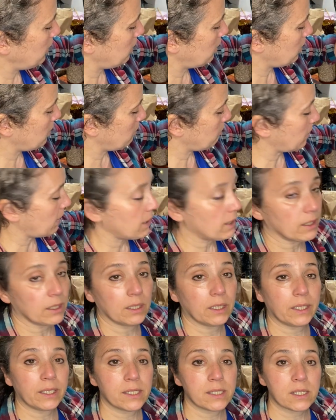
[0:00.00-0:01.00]
it up by the
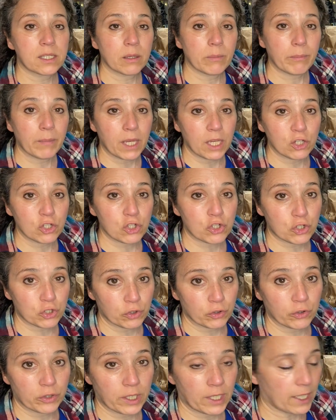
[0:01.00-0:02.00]
lid to make
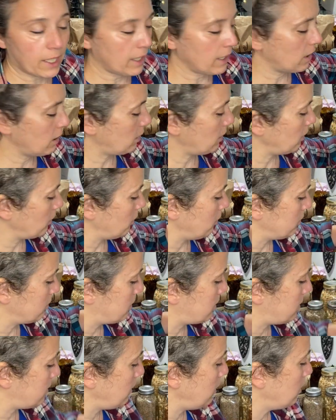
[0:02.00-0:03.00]
sure that I got a good
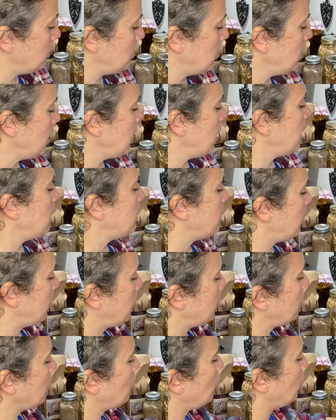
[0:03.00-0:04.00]
seal.
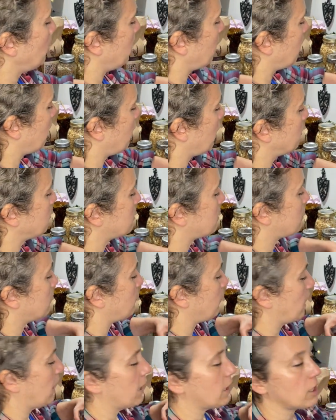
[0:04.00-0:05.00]
Then when it comes to
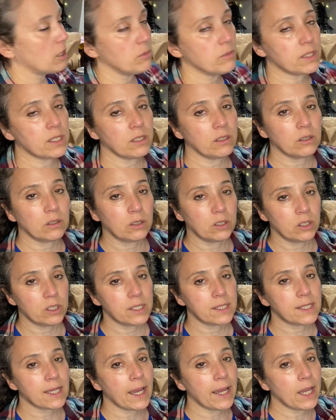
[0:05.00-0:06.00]
vacuum sealed
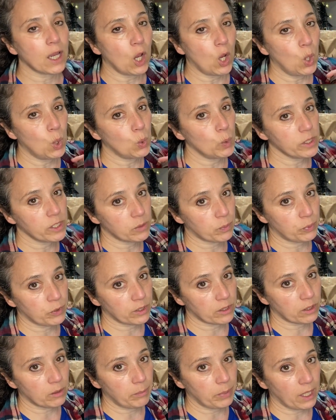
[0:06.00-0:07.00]
goods, I always
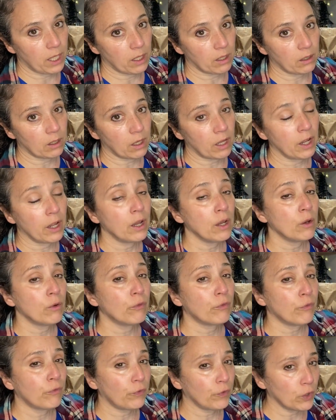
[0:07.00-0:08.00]
put the band on
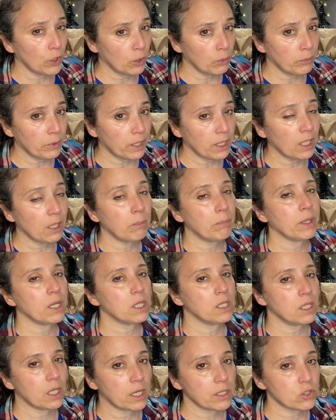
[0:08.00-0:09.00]
firmly,
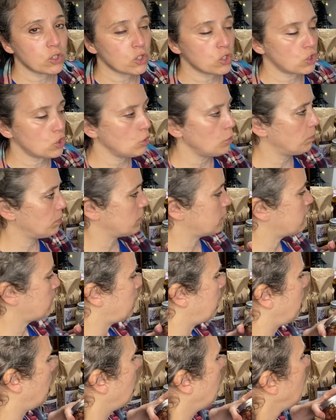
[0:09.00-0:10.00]
but not super
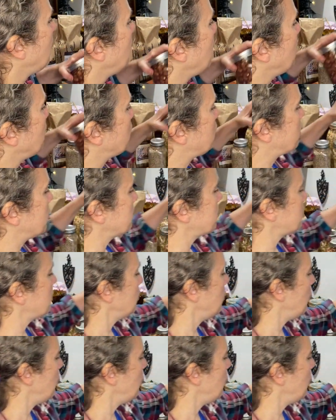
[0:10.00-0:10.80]
tight, just to